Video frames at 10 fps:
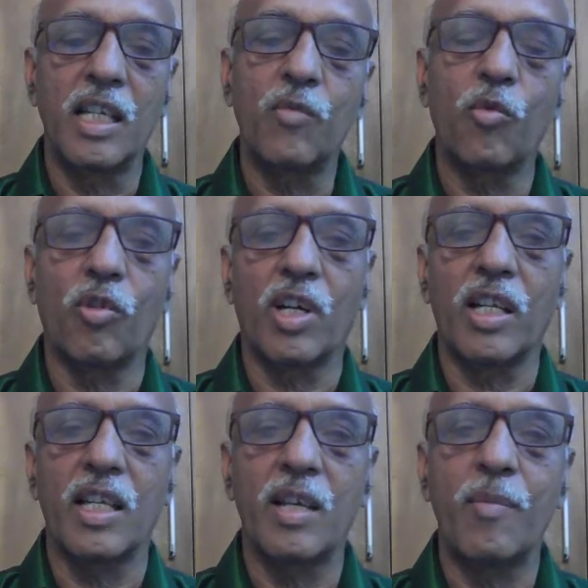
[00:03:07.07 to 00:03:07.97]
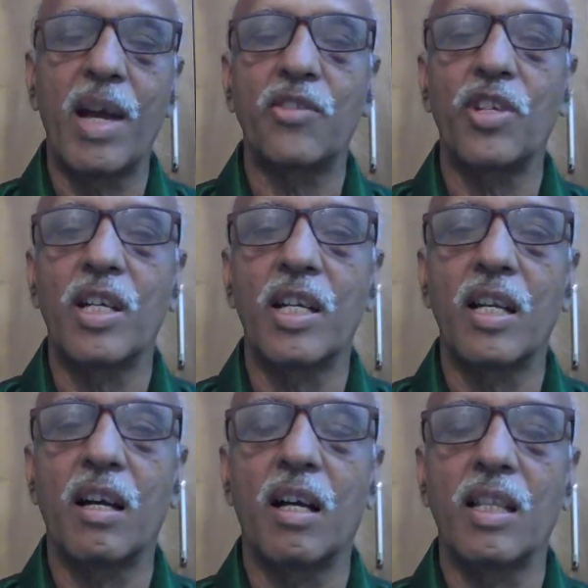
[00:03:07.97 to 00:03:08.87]
invoked, imagined
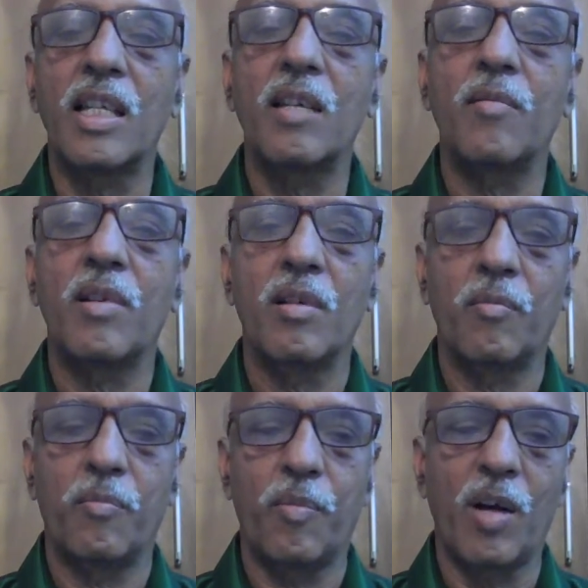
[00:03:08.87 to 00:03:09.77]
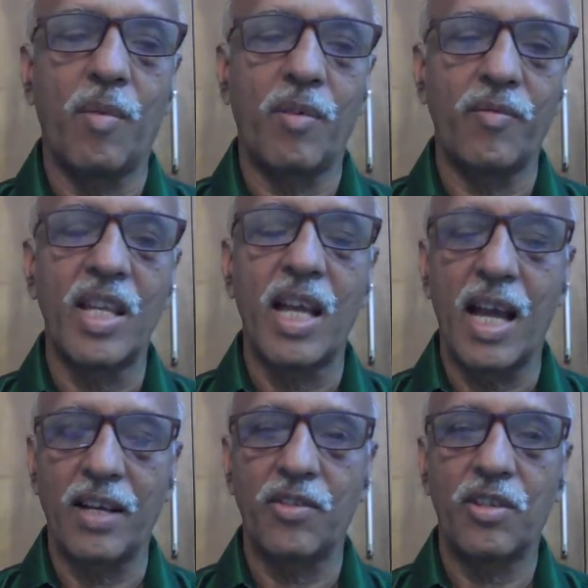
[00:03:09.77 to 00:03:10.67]
on the palm of the
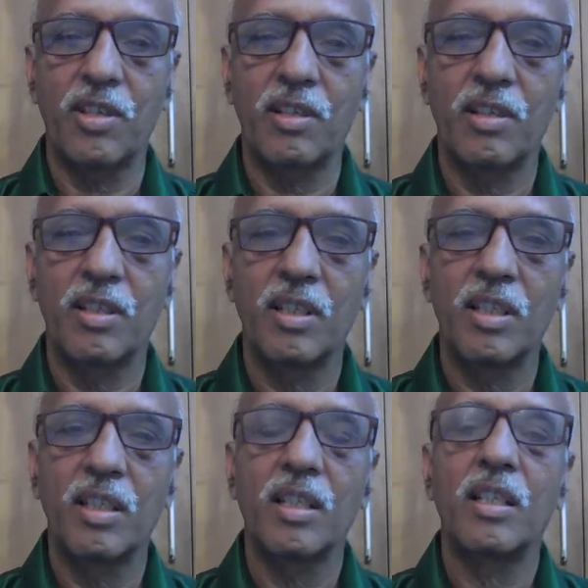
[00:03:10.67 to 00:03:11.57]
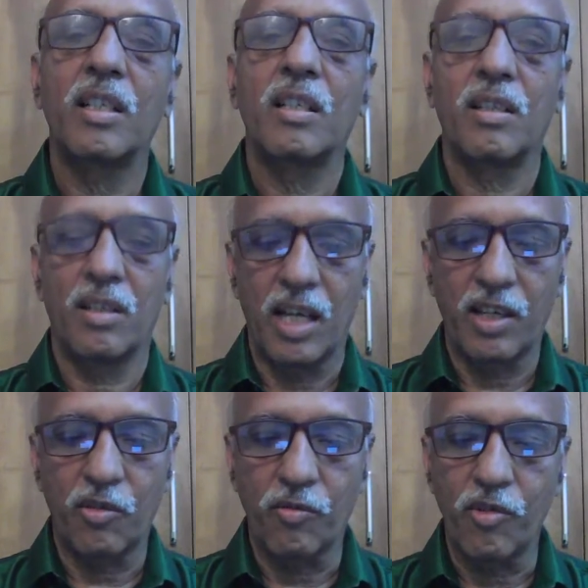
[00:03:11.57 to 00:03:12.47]
hands.
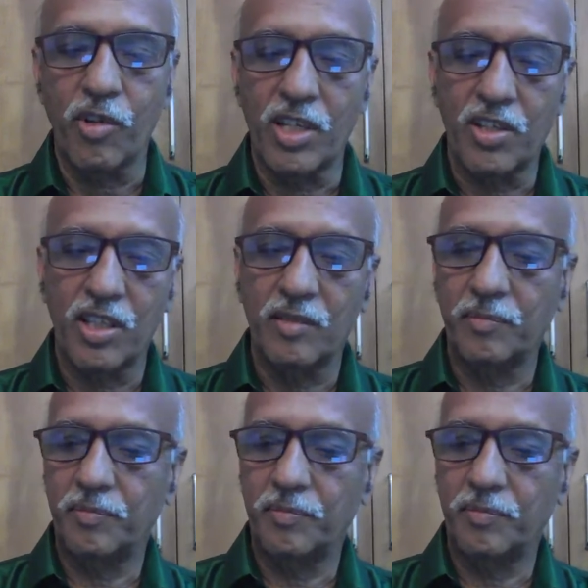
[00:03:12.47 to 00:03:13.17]
Thank you, viewers.